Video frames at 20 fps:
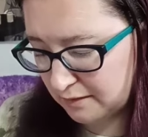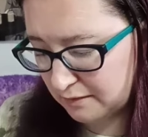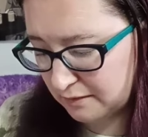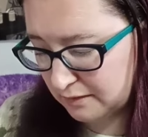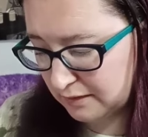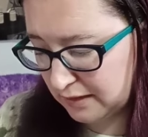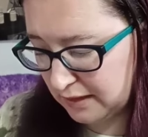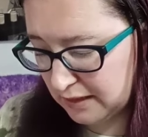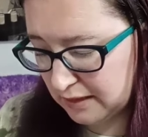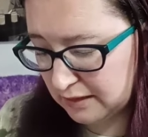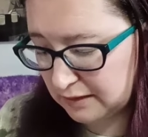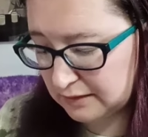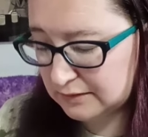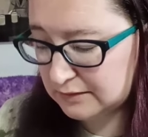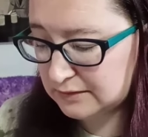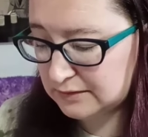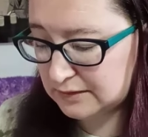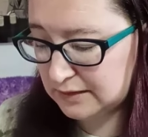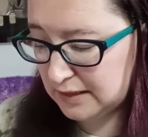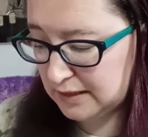The
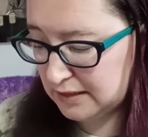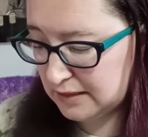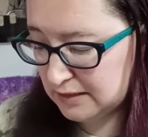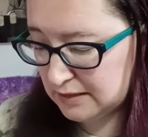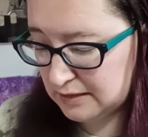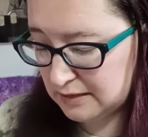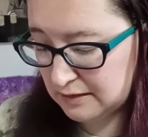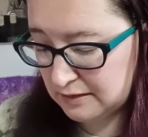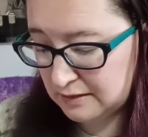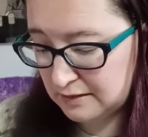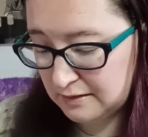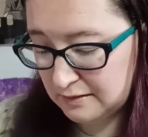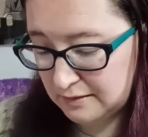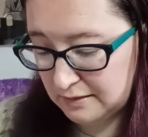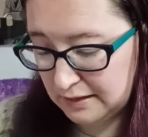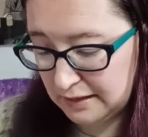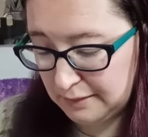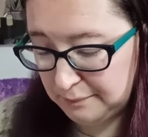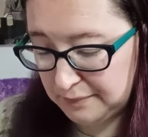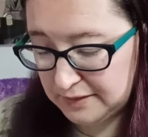Undated
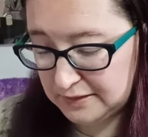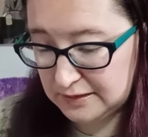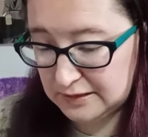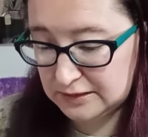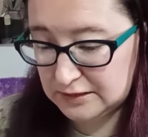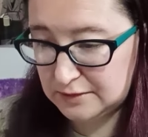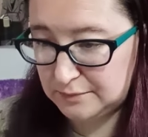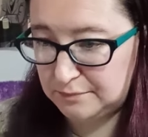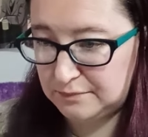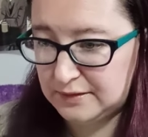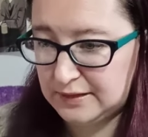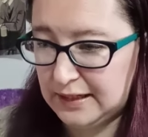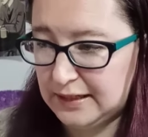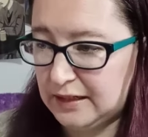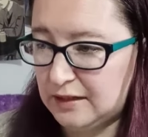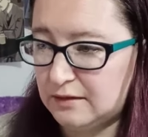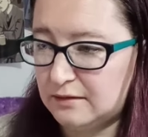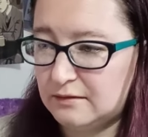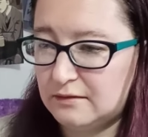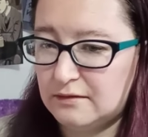Happy Disc
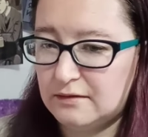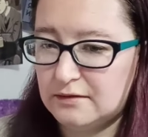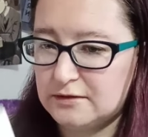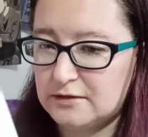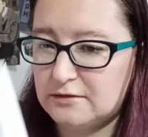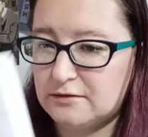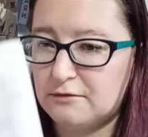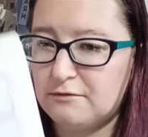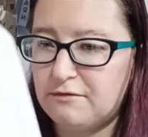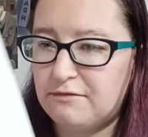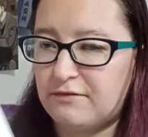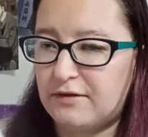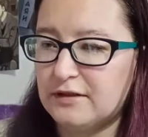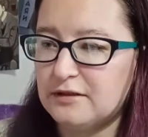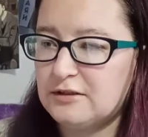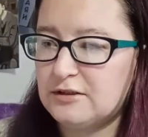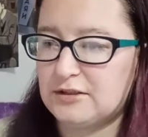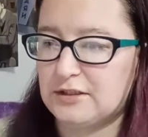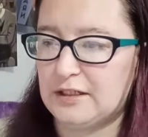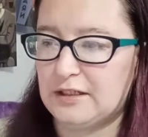Planner. So
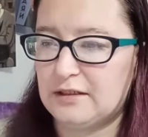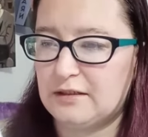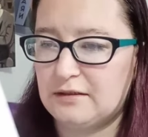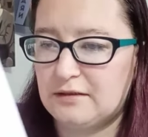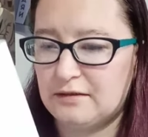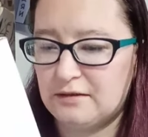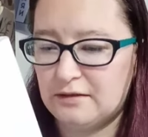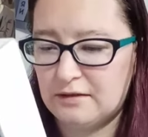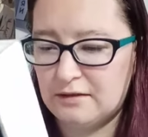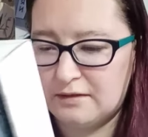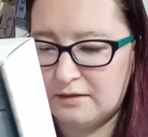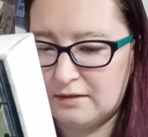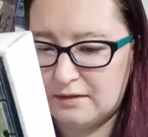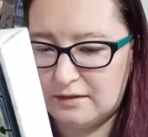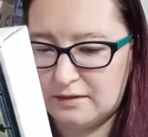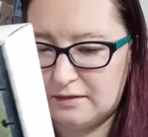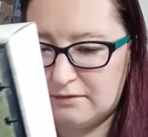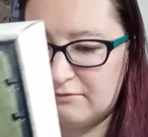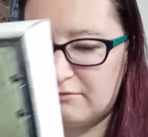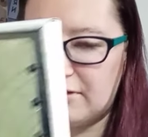fancy
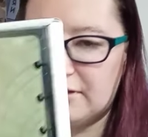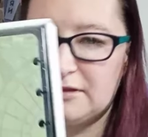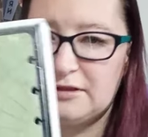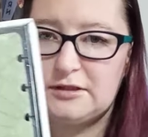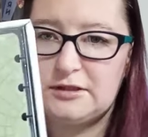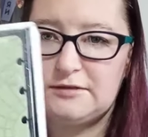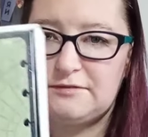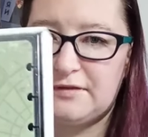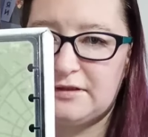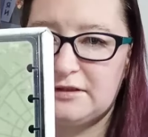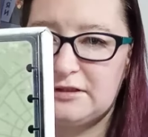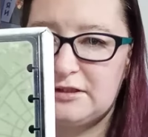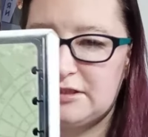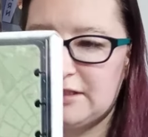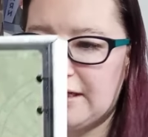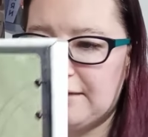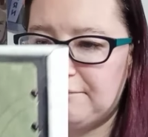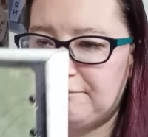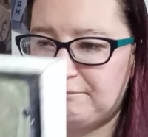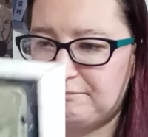fancy, fancy.
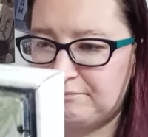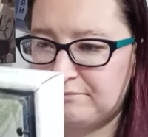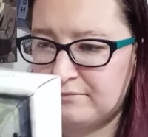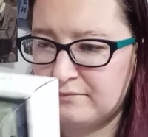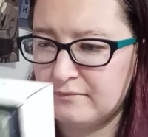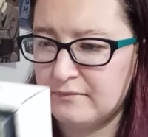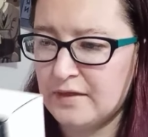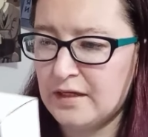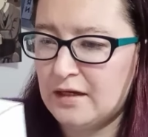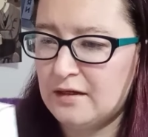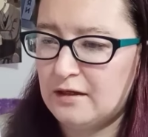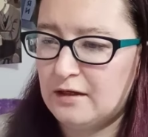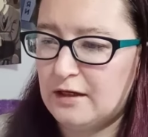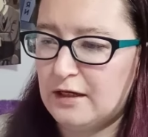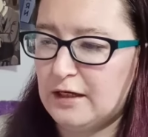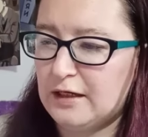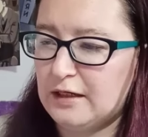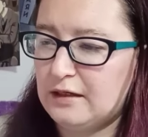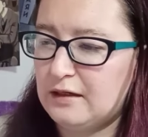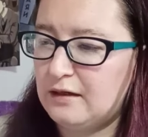
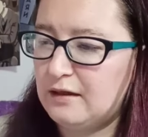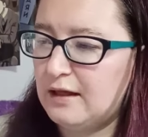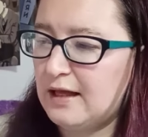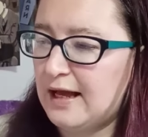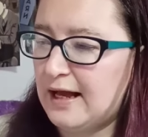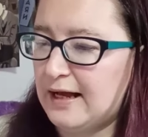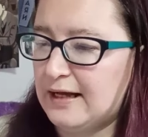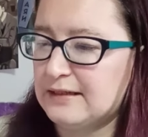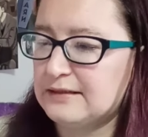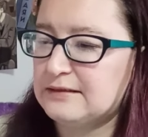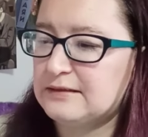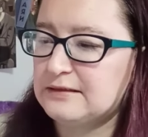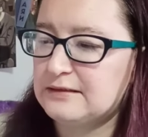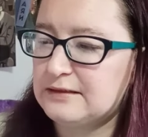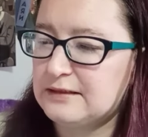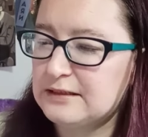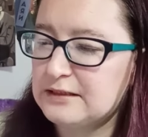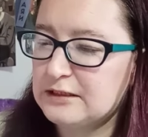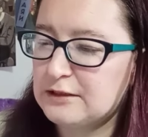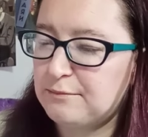It has
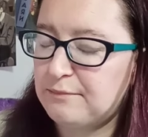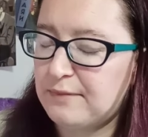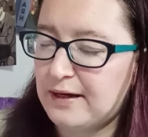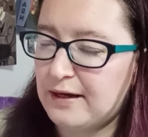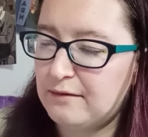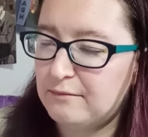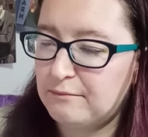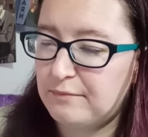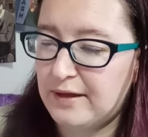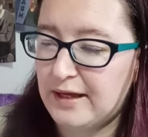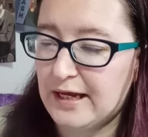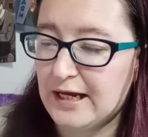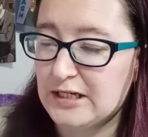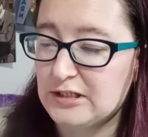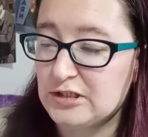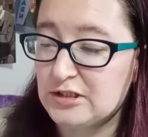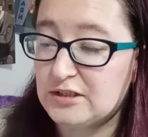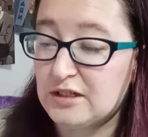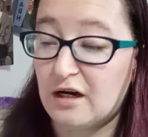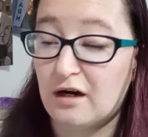disc-bound
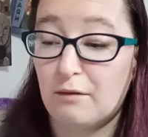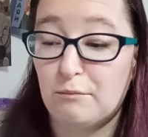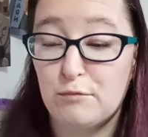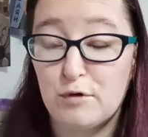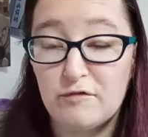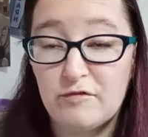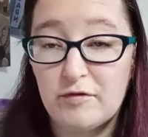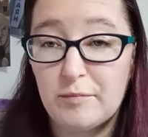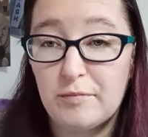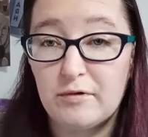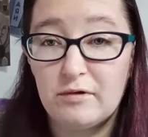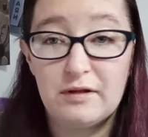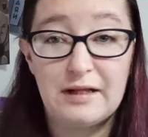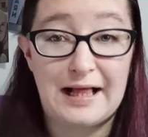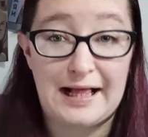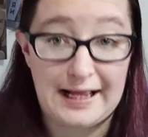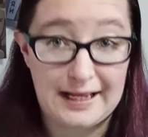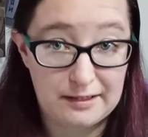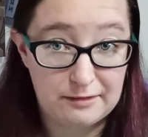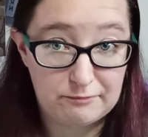pages that are movable
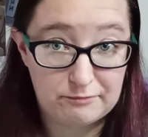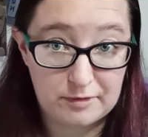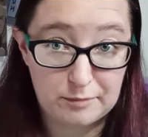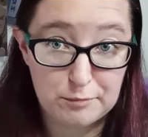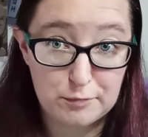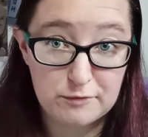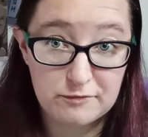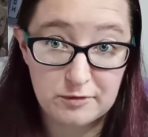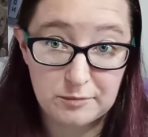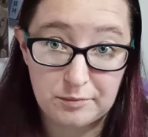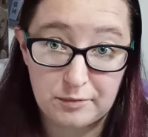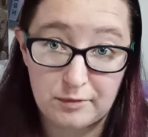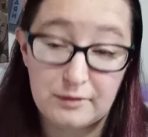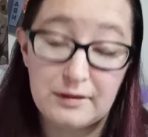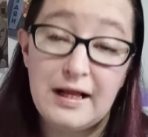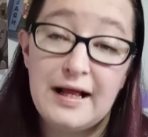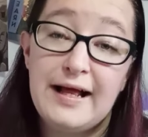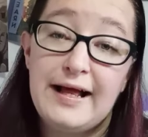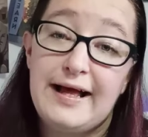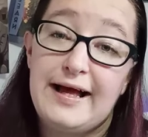and removable,
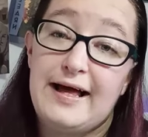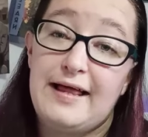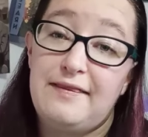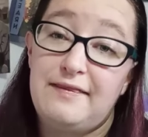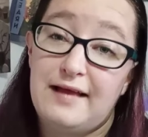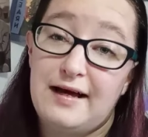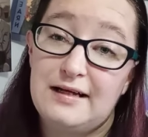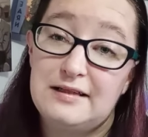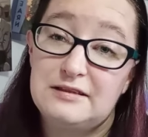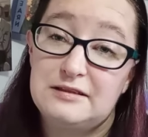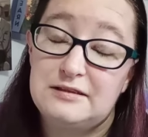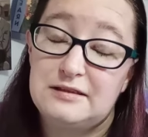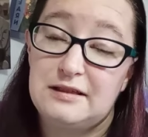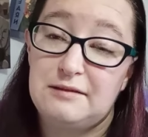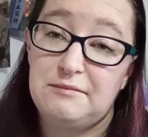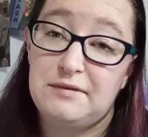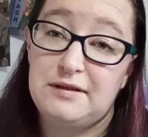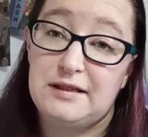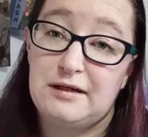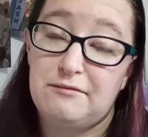and that's, I
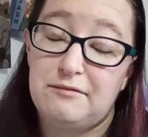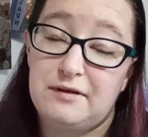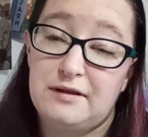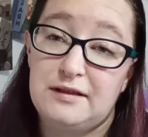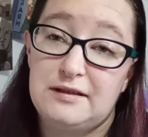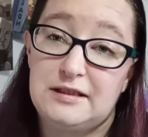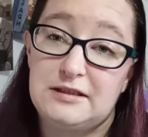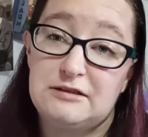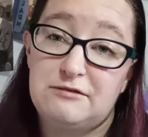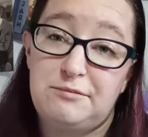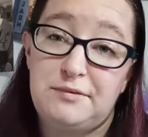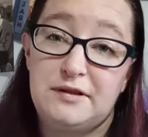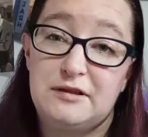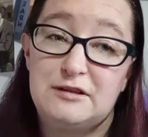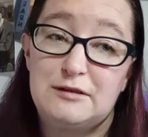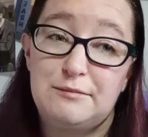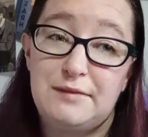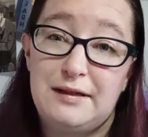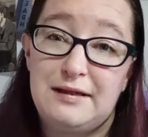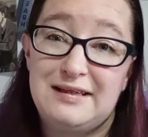mean, that really does appeal
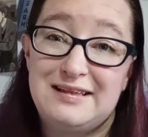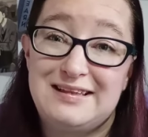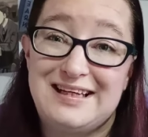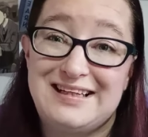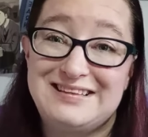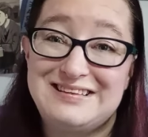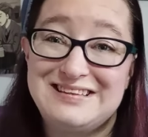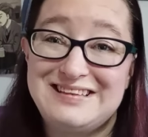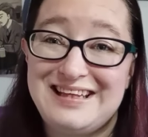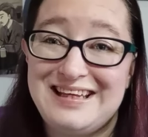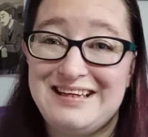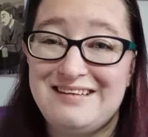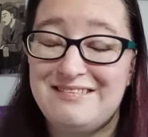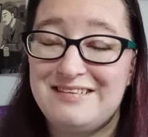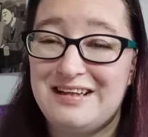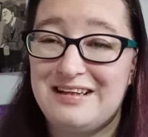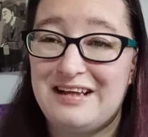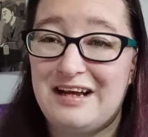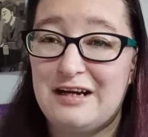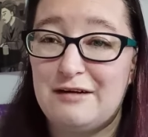to me, because that's the thing with
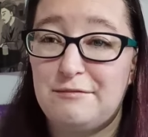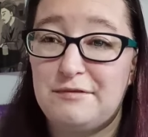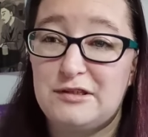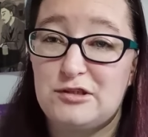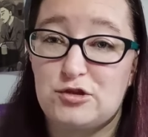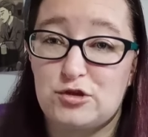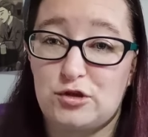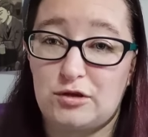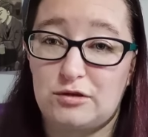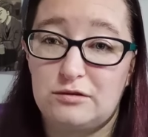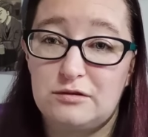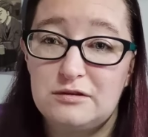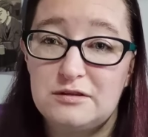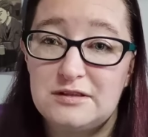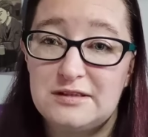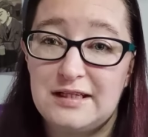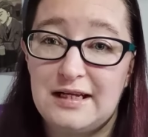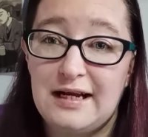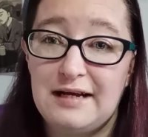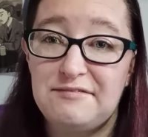a lot of the
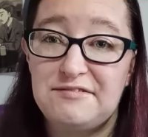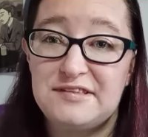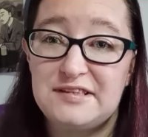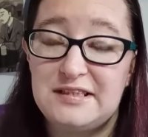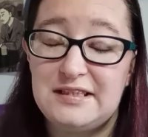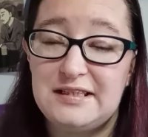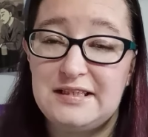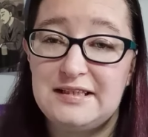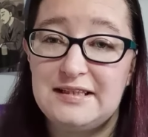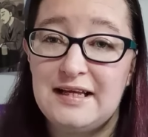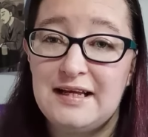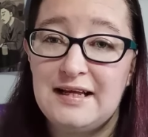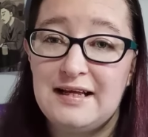journals I've seen,